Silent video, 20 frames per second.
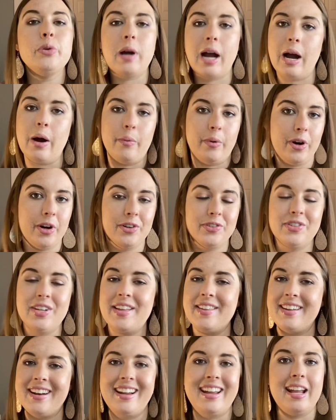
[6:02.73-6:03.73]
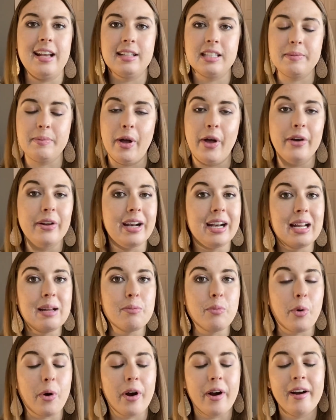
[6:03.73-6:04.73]
hours and then I can't smell it
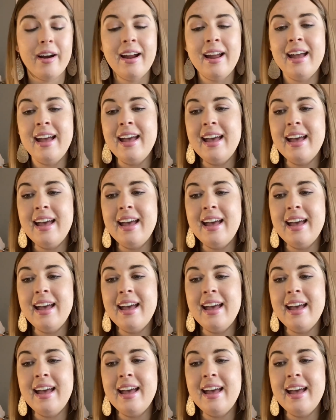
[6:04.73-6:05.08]
anymore.